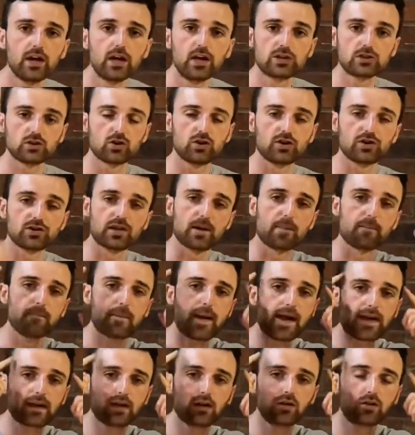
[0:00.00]
So there's a
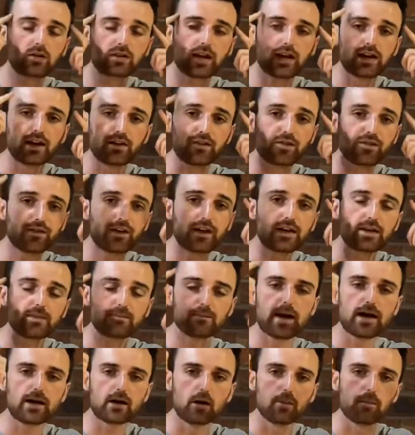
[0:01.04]
mental kind of fight,
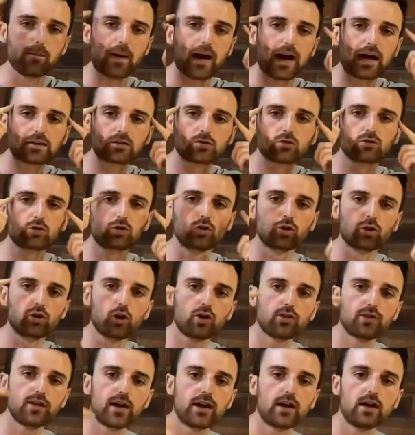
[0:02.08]
mental battle going
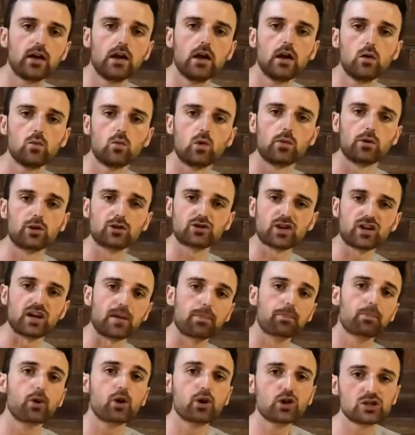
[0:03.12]
on there where we're trying
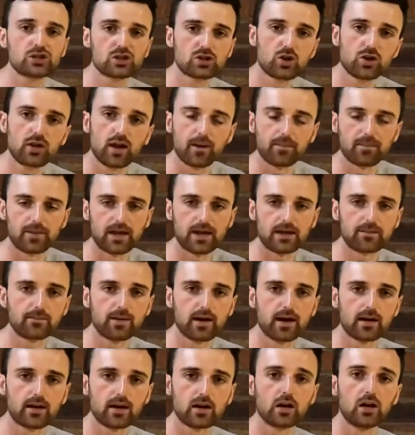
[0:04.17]
to push through that pain
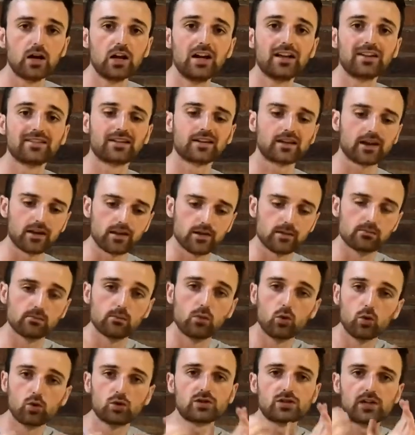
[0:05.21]
barrier to get the
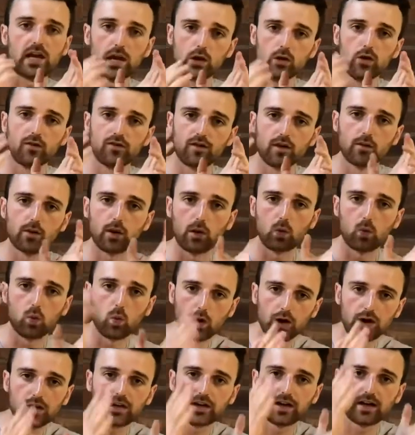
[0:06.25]
most out of our
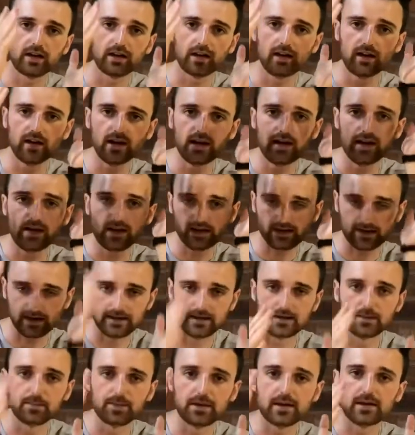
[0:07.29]
working
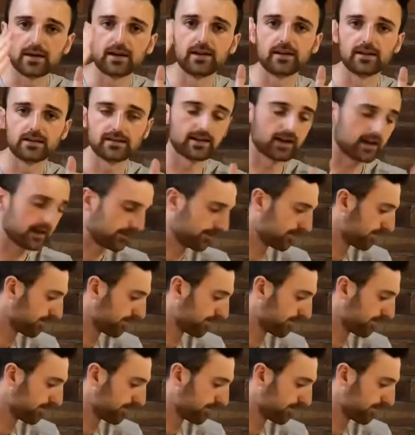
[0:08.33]
kind of period of time.